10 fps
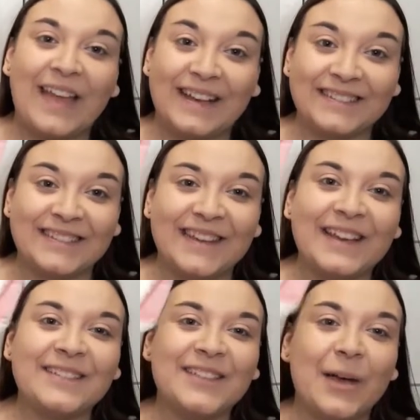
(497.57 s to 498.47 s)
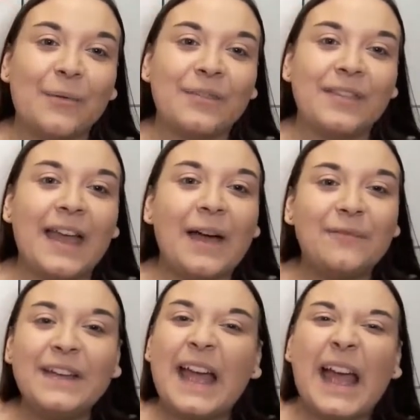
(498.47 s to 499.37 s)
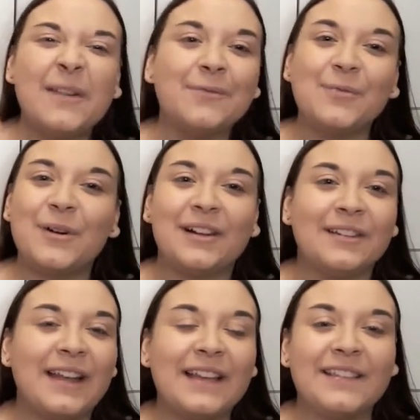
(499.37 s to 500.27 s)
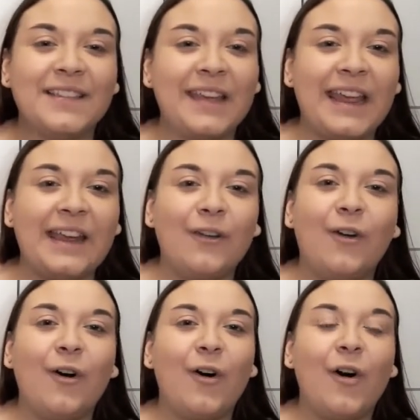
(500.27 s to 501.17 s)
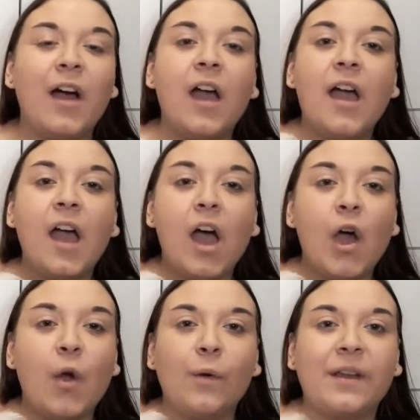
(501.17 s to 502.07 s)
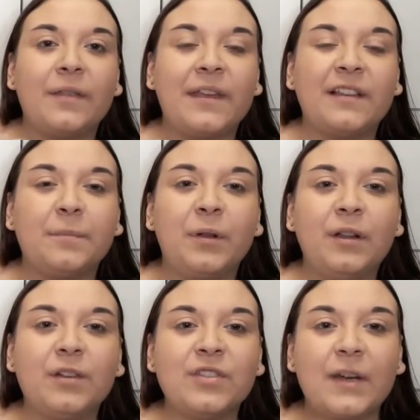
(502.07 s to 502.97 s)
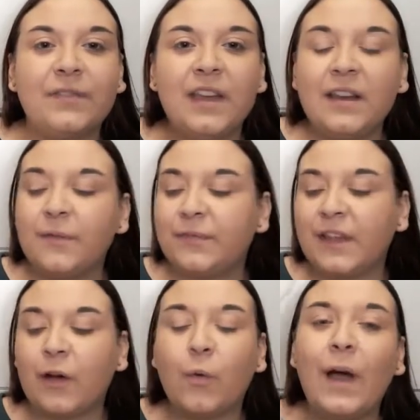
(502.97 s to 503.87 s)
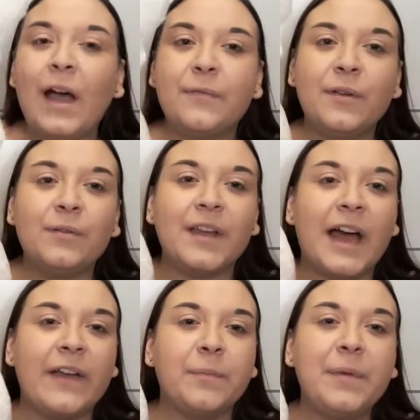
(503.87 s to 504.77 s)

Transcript: That's it. So I think everyone has seen or own this plush. I've seen it for sale quite a few times.